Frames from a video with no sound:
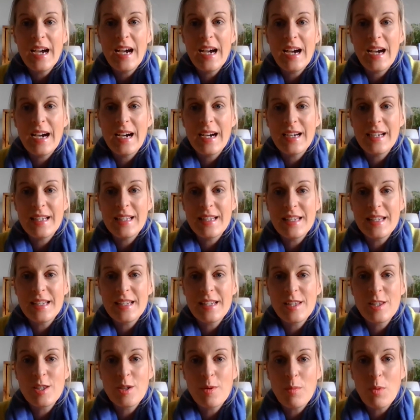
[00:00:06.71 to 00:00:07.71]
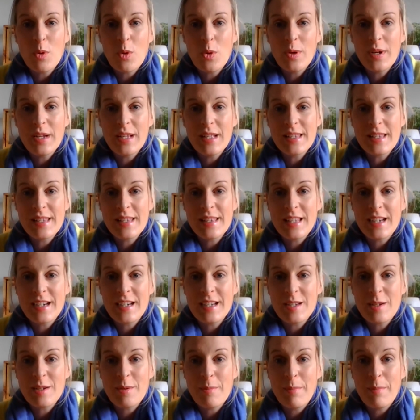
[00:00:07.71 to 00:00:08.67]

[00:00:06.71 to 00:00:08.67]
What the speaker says: and some oils that